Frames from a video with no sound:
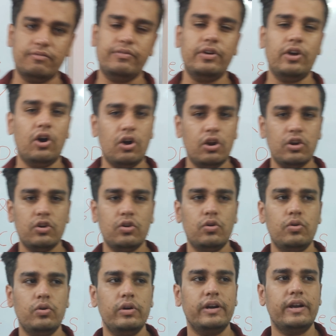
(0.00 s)
We all
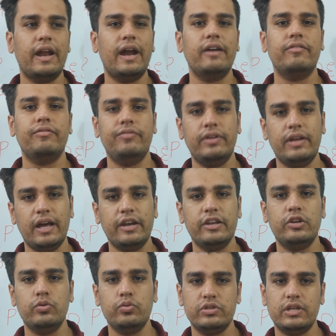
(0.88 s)
know that we are
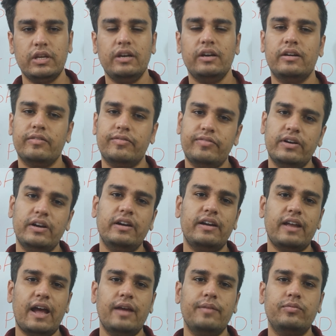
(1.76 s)
using
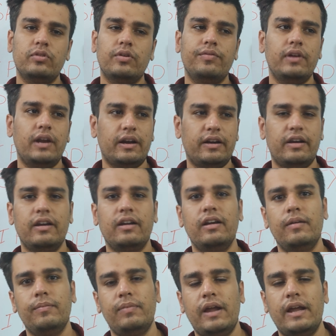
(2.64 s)
different types of
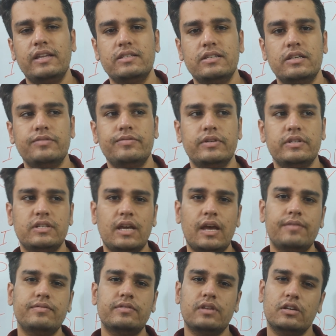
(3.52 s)
electrical appliances which
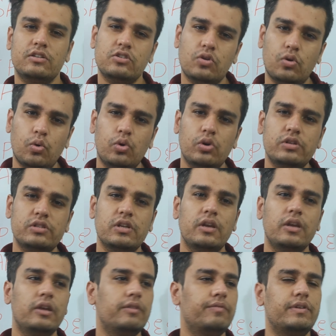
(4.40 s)
have such codes
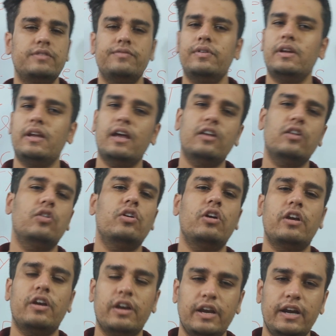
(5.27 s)
which we
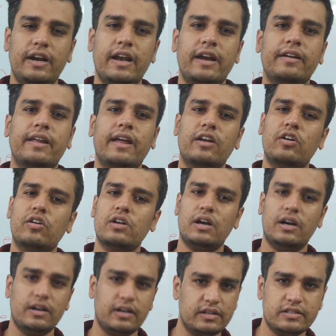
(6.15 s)
cannot read and cannot
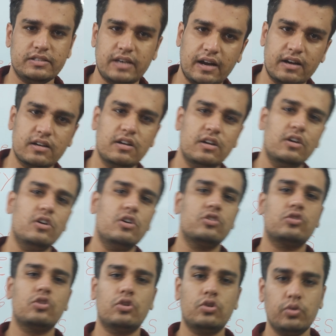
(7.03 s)
understand.
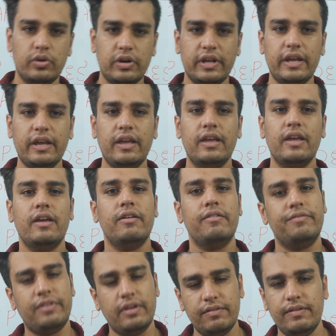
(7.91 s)
So today
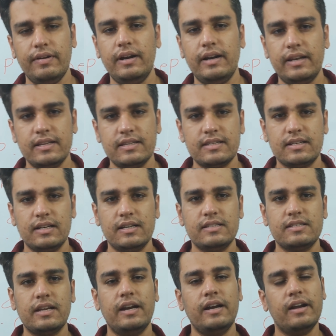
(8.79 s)
we will
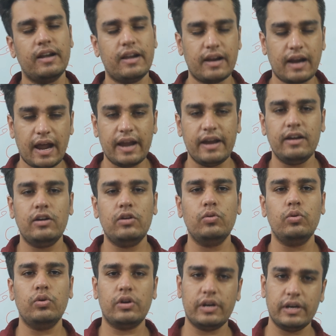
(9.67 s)
discuss and try
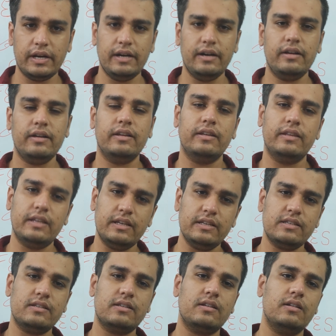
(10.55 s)
to read
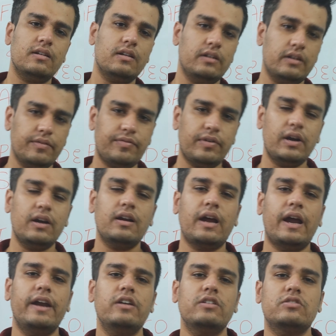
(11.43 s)
these different
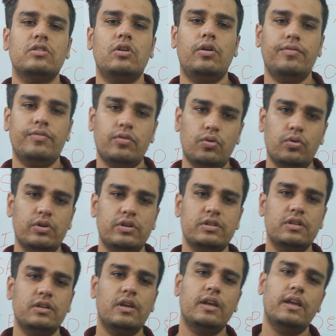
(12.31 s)
kinds of
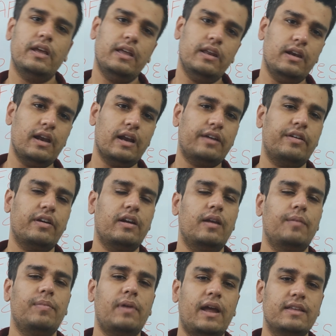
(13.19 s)
codes in
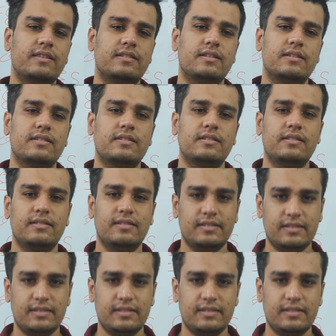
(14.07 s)
electrical appliances.